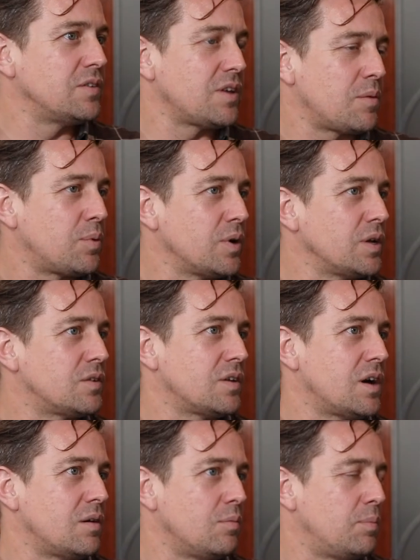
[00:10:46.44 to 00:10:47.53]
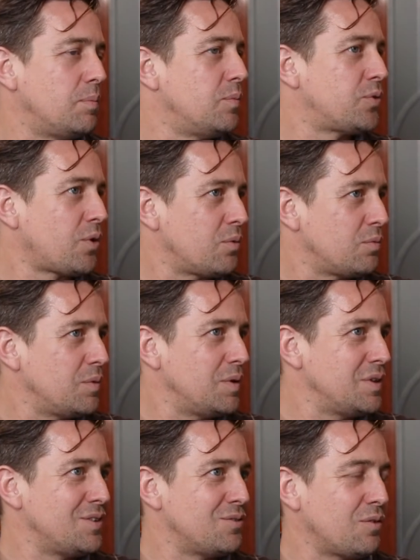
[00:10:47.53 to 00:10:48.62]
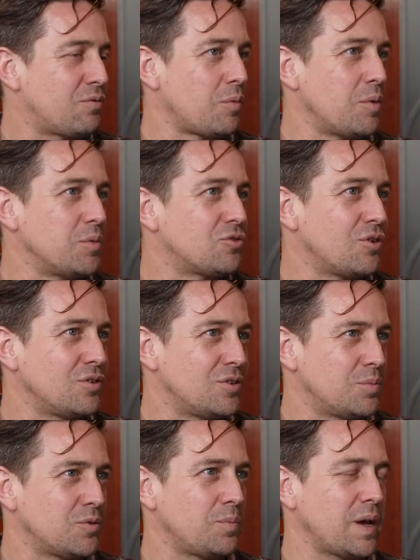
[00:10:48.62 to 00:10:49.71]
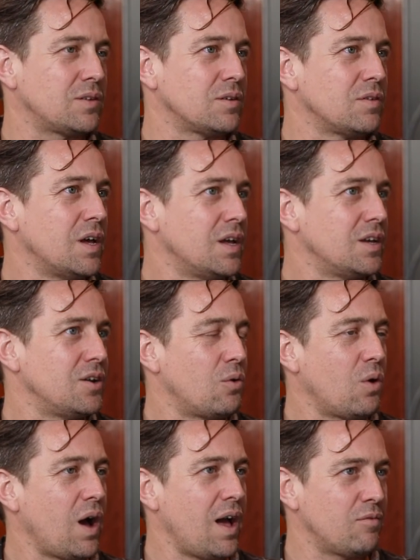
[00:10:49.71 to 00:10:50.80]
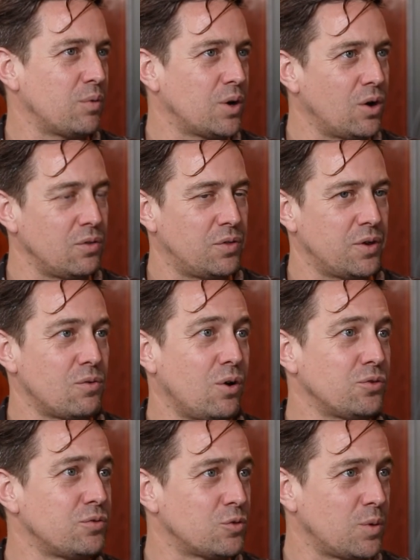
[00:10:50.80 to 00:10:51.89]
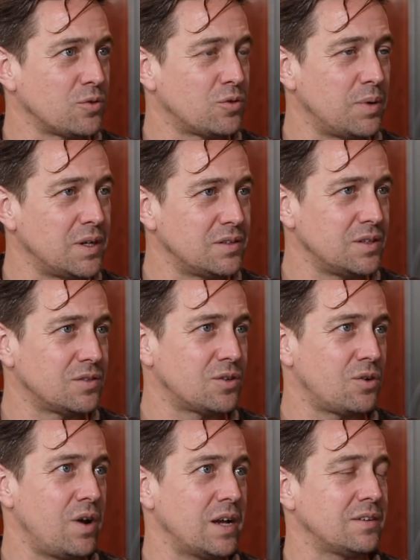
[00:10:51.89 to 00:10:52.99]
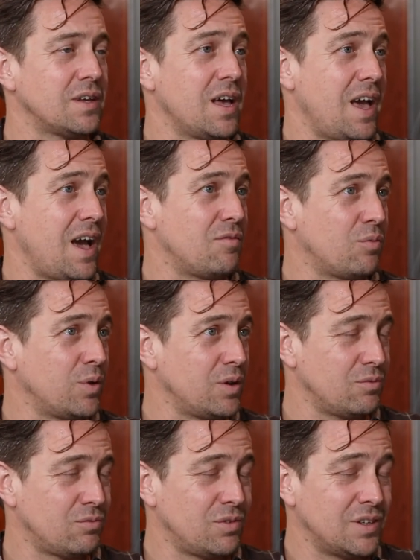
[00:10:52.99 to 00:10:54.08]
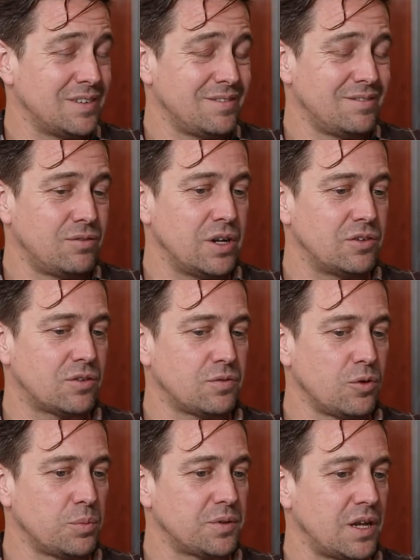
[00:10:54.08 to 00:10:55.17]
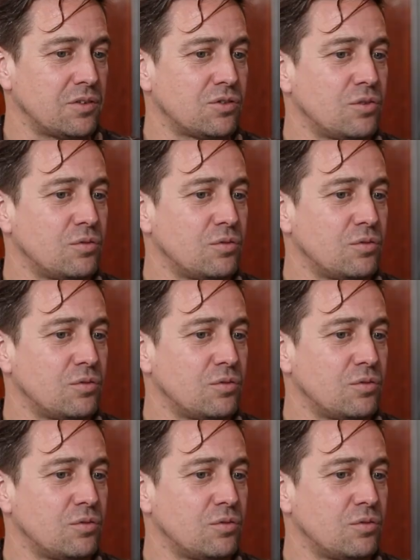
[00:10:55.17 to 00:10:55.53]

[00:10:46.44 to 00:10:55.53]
separate. So from a maturity perspective, have we got the roles and responsibilities correct? Have we reached the full potential